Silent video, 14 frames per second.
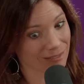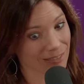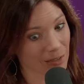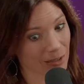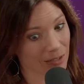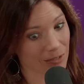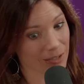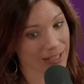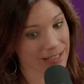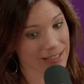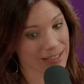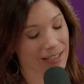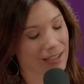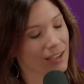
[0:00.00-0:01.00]
get ready for
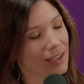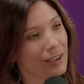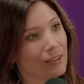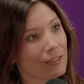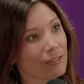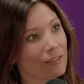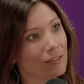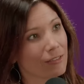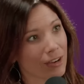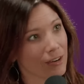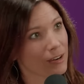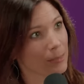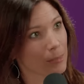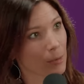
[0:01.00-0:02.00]
this,
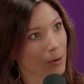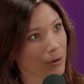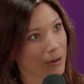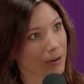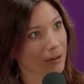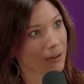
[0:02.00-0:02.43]
very poor.